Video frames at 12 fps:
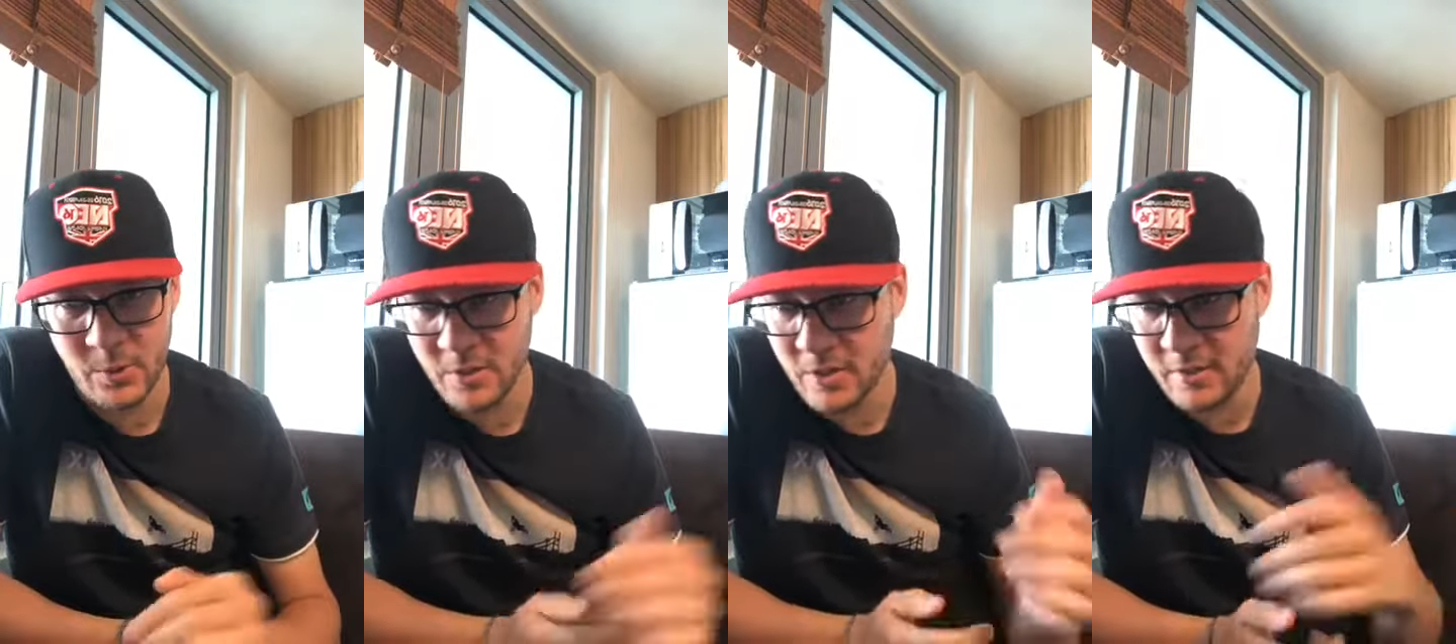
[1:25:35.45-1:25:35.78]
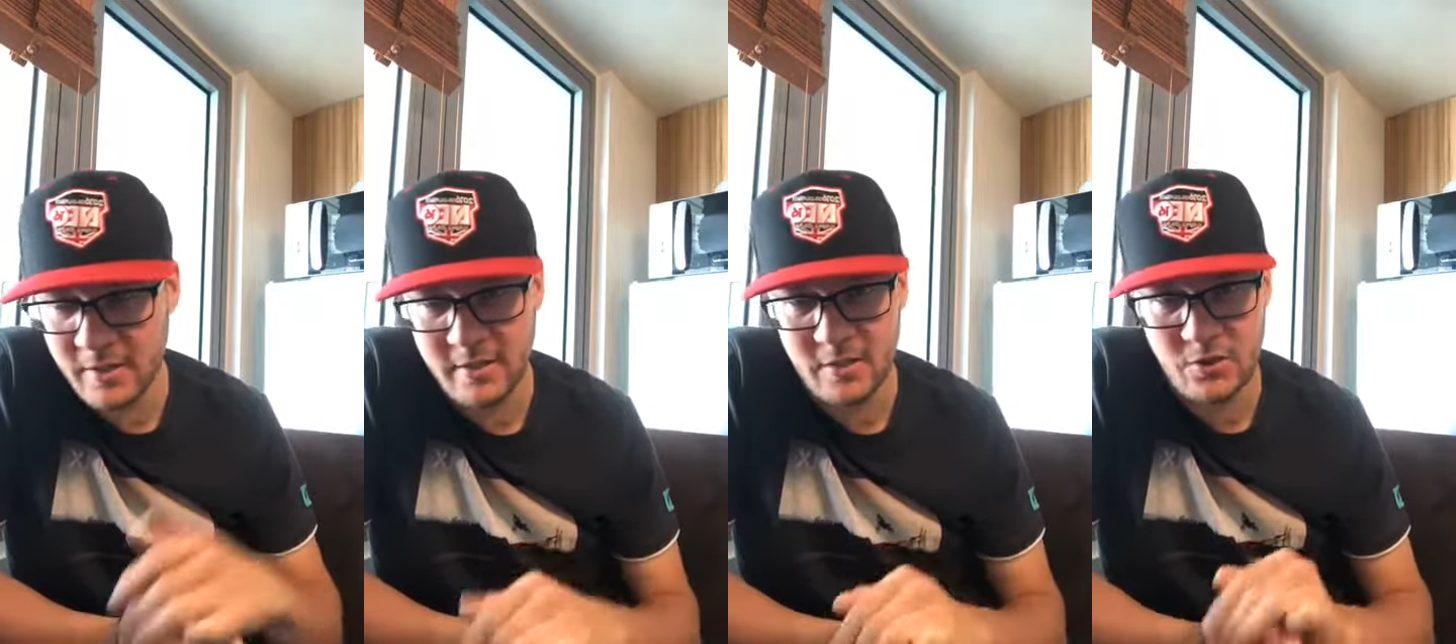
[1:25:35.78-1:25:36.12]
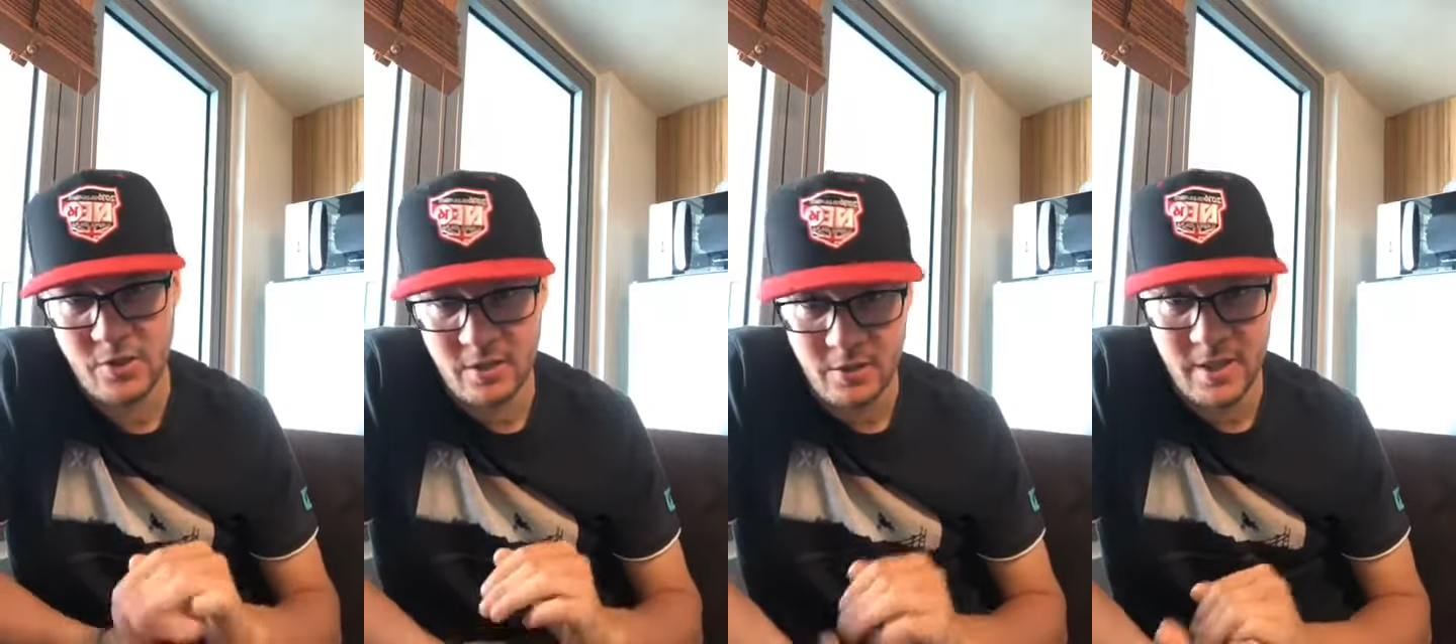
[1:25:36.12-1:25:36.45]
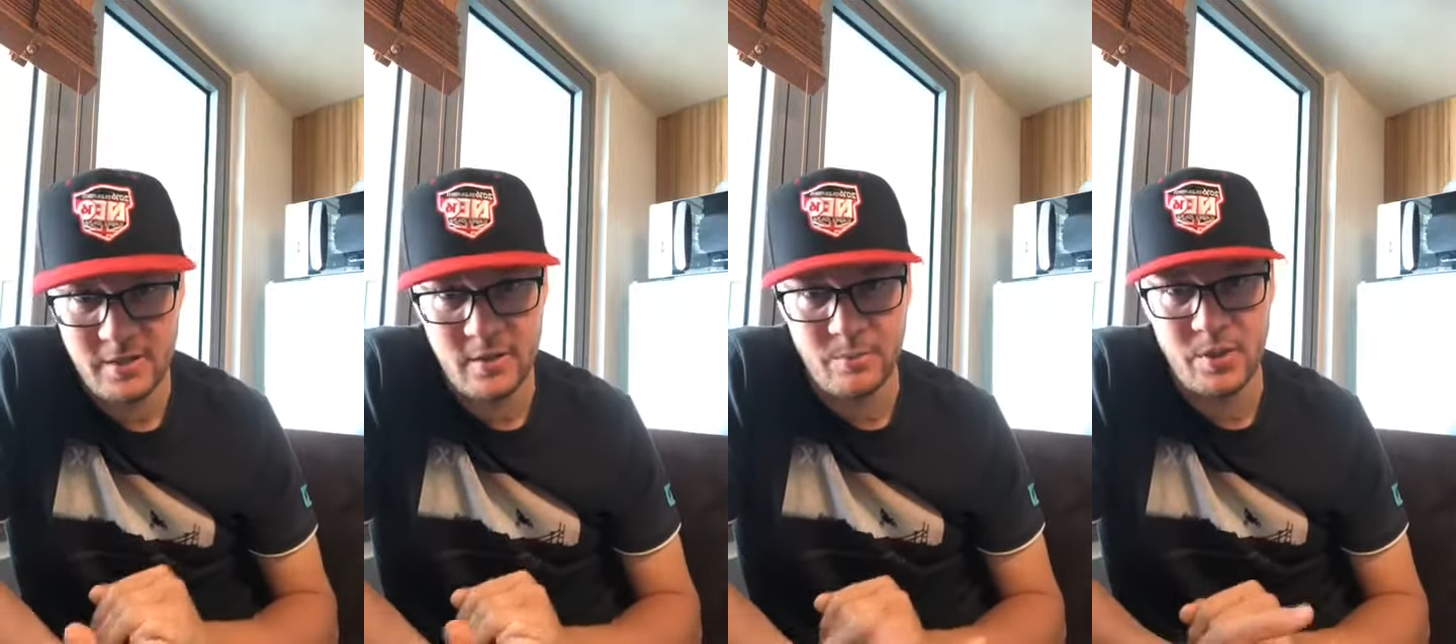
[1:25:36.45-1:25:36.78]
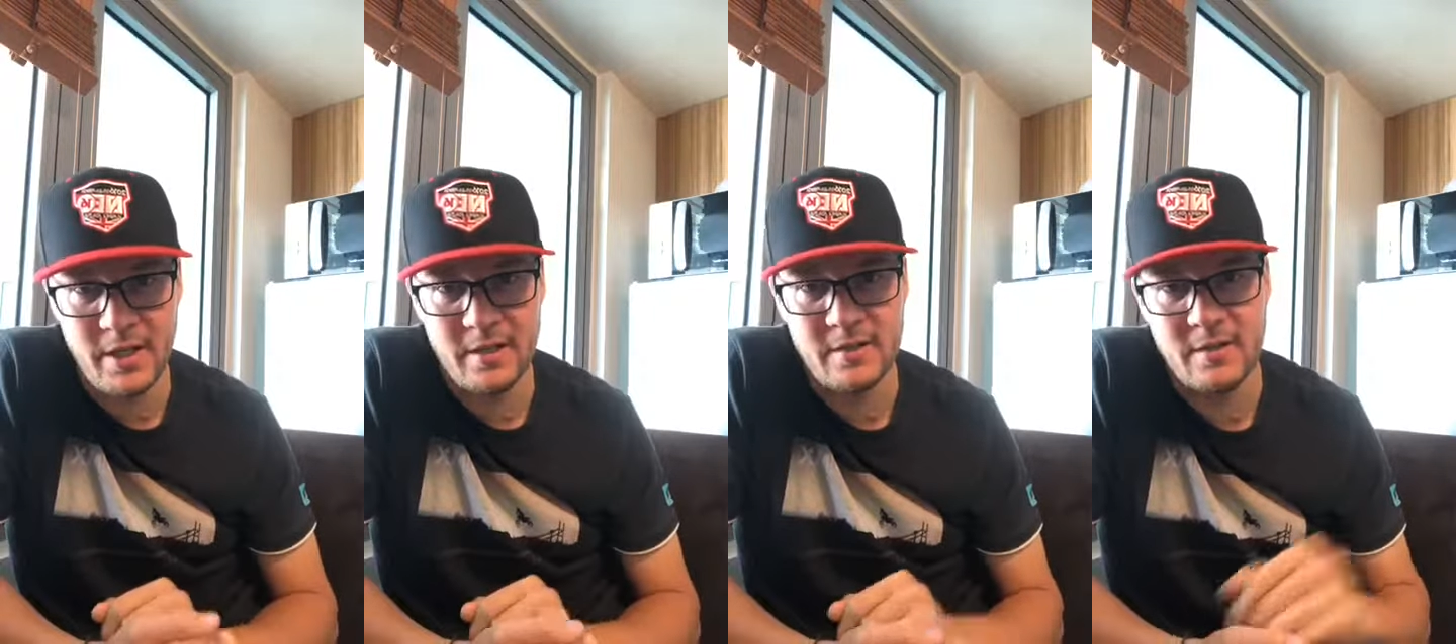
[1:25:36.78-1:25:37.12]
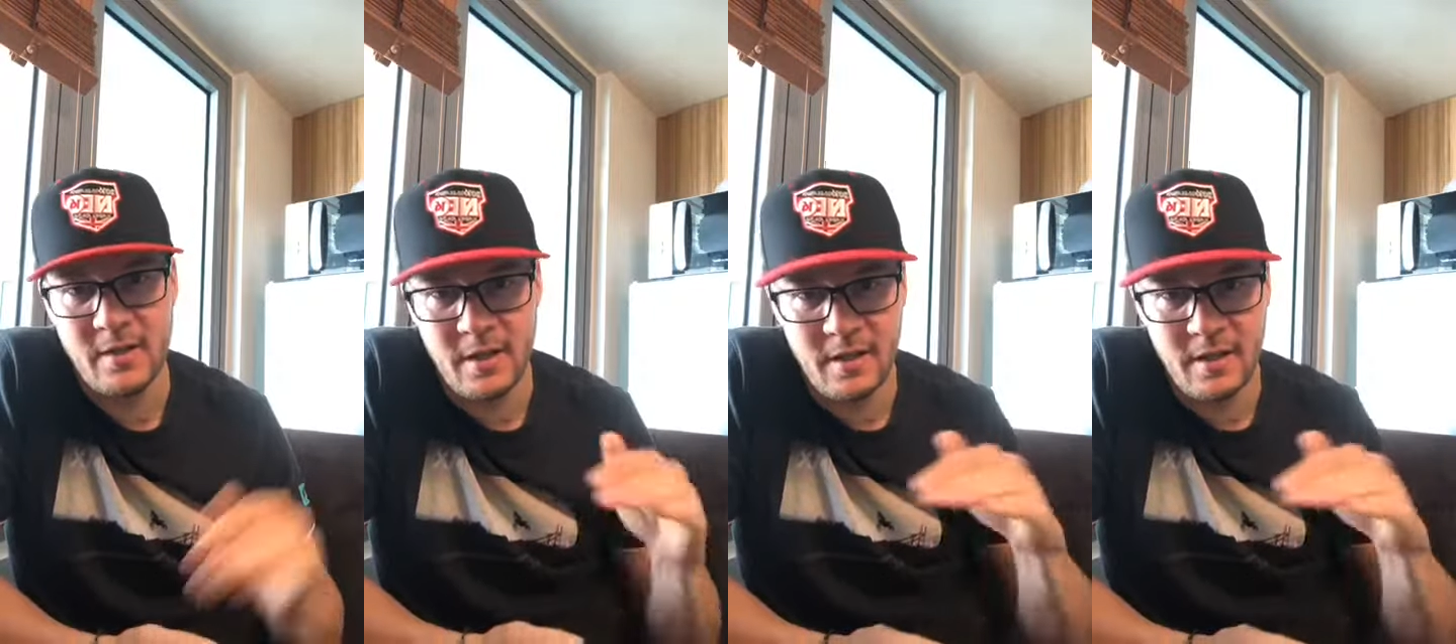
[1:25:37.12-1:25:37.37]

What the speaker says: you go down the straight, you hit the brakes,